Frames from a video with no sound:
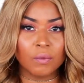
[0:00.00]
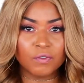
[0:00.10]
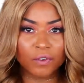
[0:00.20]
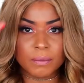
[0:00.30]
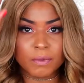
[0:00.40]

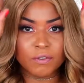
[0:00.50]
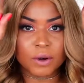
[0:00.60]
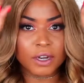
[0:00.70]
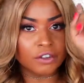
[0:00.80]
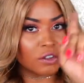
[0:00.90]
from the
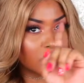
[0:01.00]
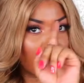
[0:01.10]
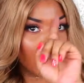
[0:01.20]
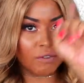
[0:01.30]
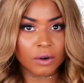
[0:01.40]
4 inches
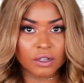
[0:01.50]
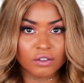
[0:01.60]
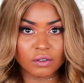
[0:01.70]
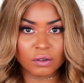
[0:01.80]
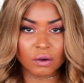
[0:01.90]
back, 4
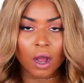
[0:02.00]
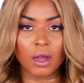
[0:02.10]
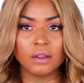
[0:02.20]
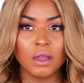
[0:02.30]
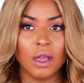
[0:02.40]
inches
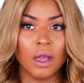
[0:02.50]
across.